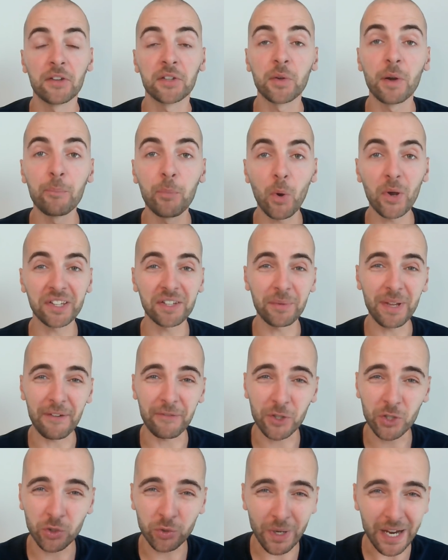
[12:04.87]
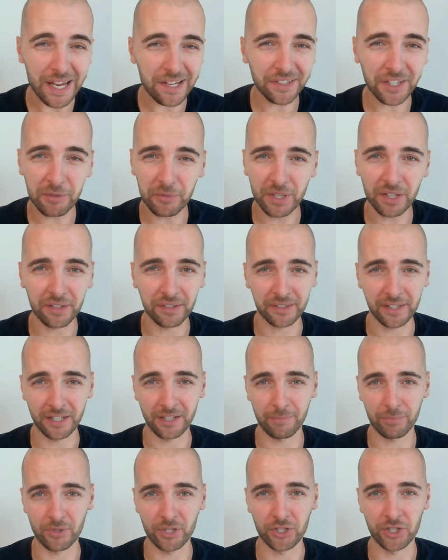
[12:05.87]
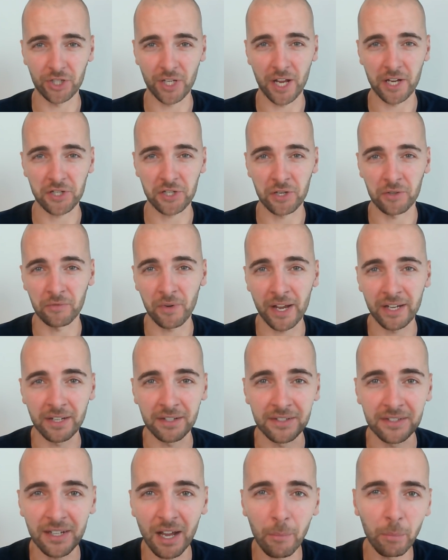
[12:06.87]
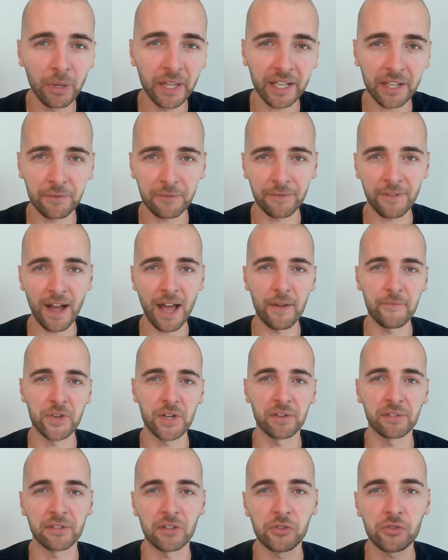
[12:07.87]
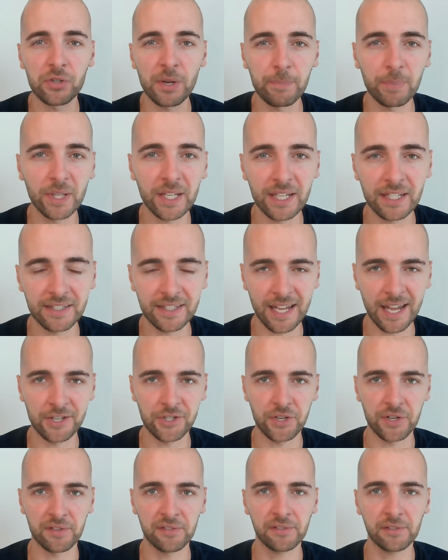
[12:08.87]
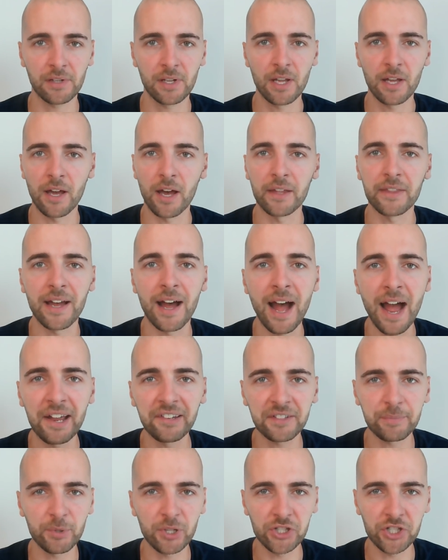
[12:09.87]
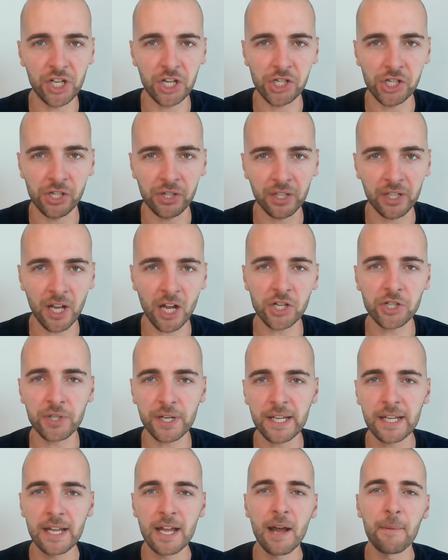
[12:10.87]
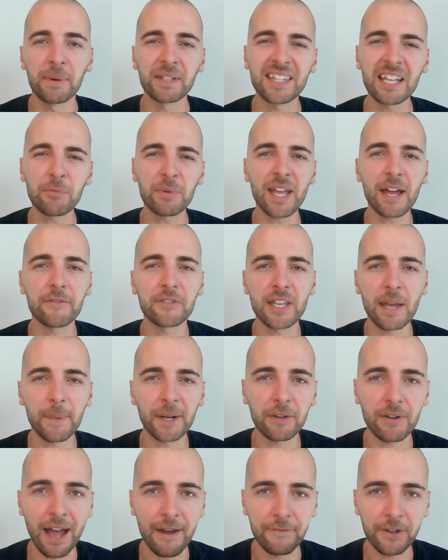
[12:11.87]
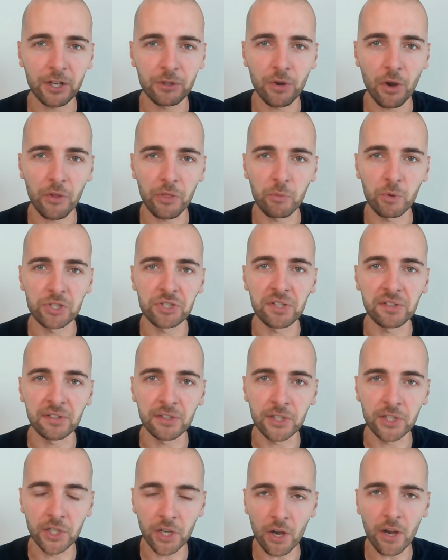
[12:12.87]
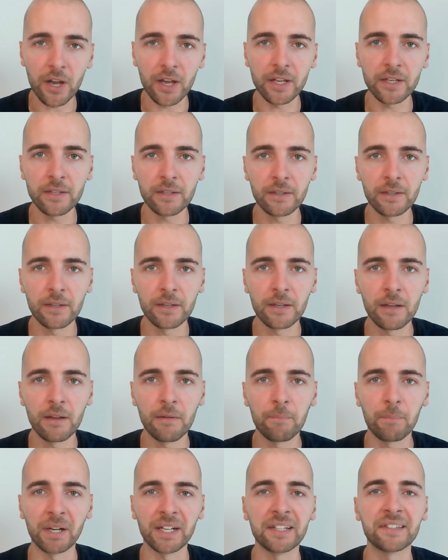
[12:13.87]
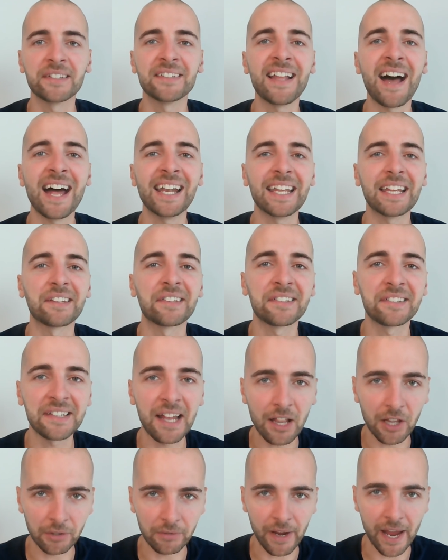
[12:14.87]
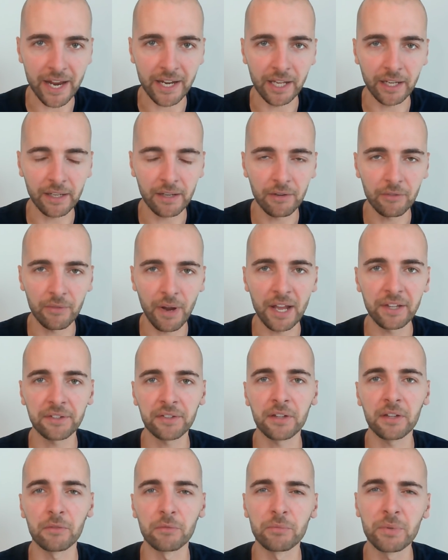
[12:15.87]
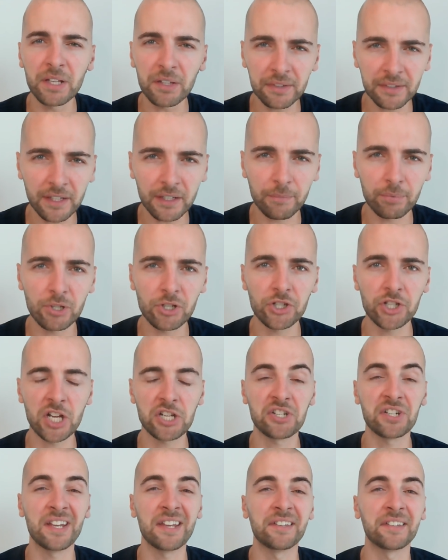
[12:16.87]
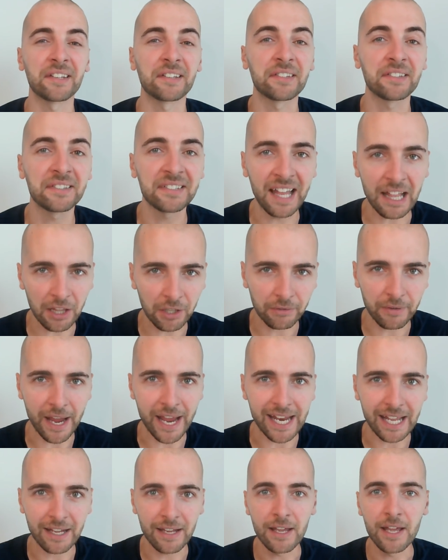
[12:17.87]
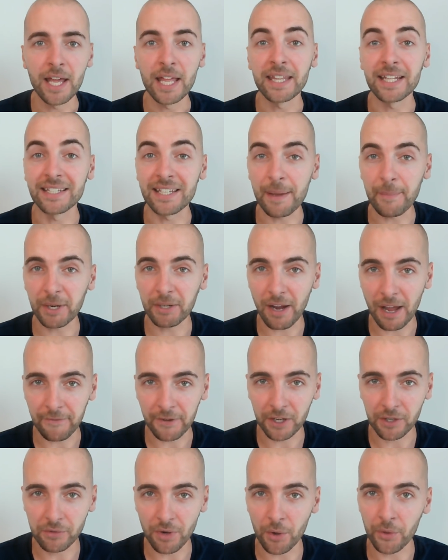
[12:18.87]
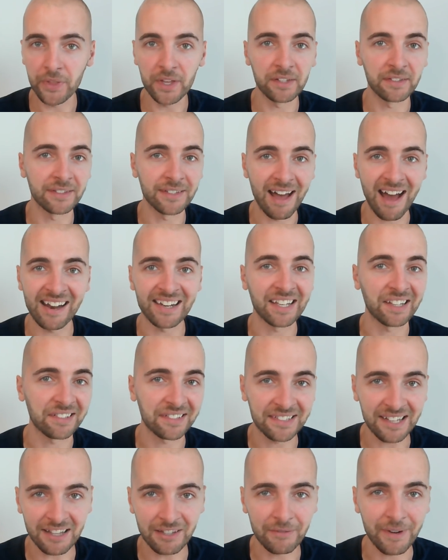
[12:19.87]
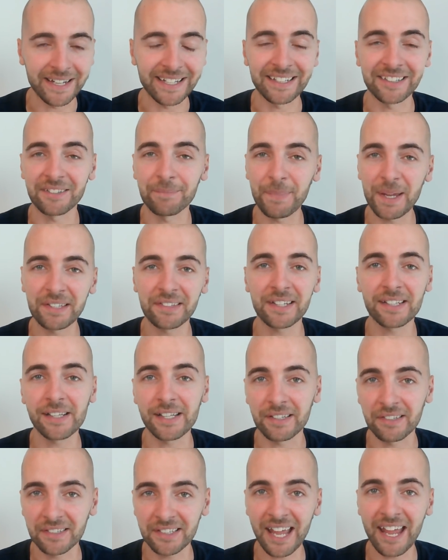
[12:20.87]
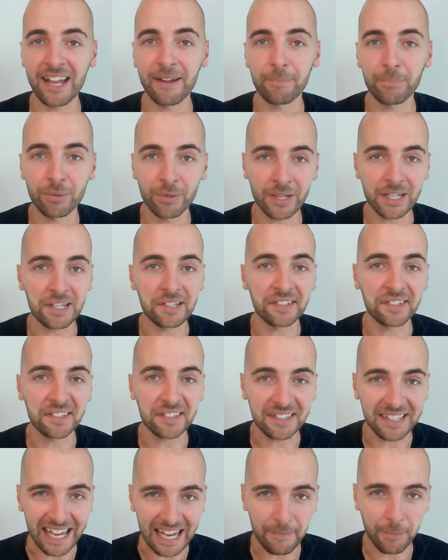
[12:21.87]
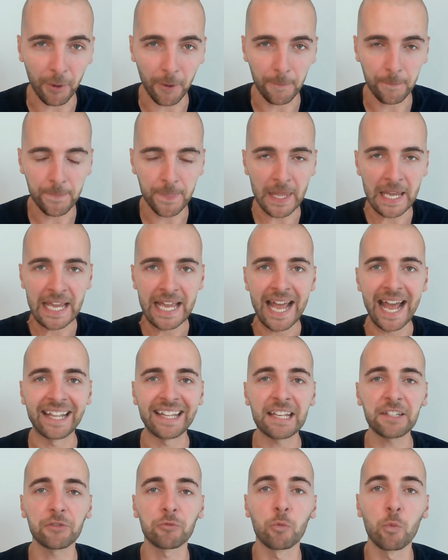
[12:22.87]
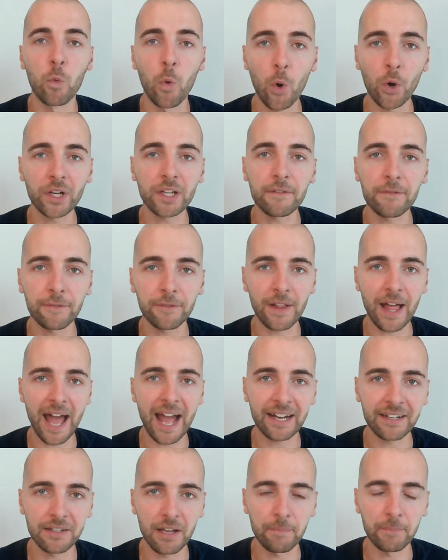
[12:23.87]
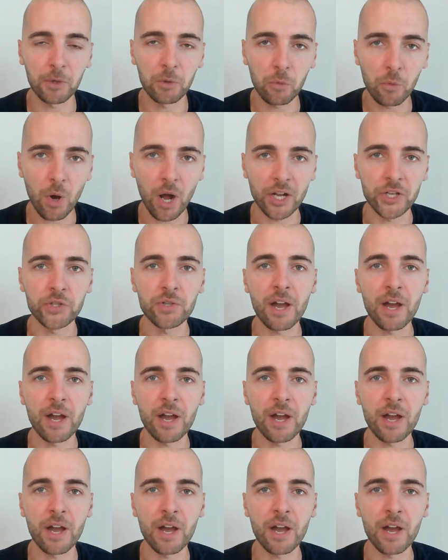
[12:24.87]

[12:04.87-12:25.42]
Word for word: So in Boise, we have crazy real estate appreciation, right? A doubling in 5 years, a tripling in 10 years, the highest appreciation in the country. But then we have demographic growth, which is good, but it's not accelerating, right? So the real estate appreciation is accelerating. The demographic growth is not accelerating. It's basically staying pretty stable. And that's warning flag number one.